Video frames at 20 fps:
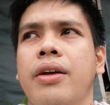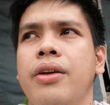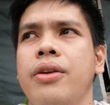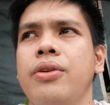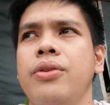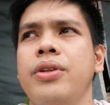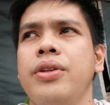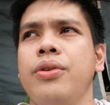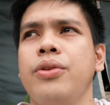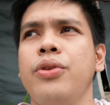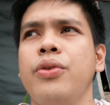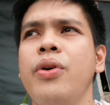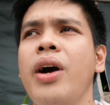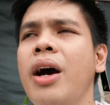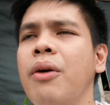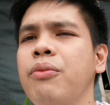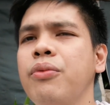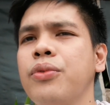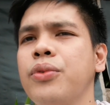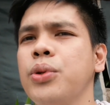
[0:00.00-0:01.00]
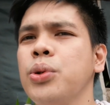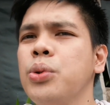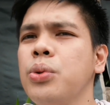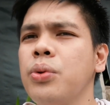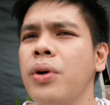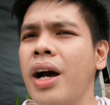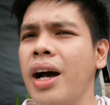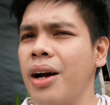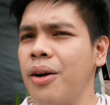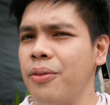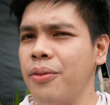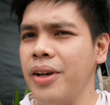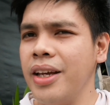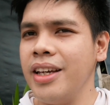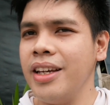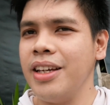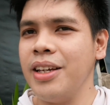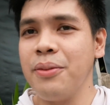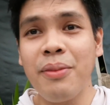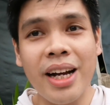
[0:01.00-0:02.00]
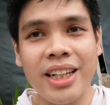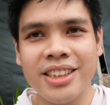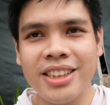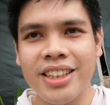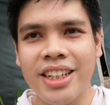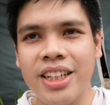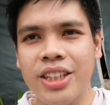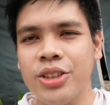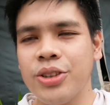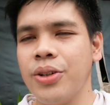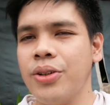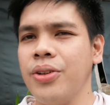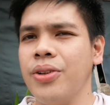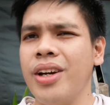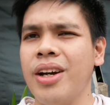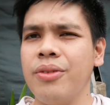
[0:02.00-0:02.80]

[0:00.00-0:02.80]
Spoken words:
You have to have a imagination.